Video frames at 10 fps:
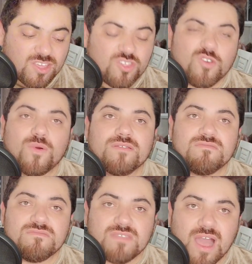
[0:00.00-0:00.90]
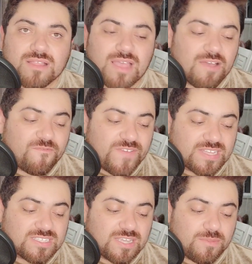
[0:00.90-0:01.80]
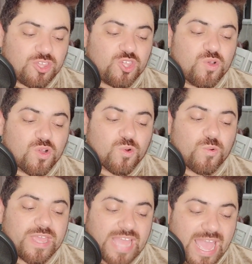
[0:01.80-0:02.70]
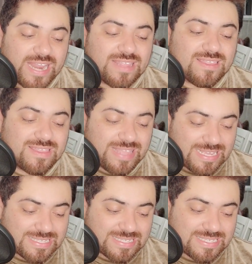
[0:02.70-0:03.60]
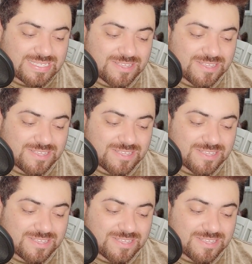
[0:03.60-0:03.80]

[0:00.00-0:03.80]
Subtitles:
You are not a victim. You created this.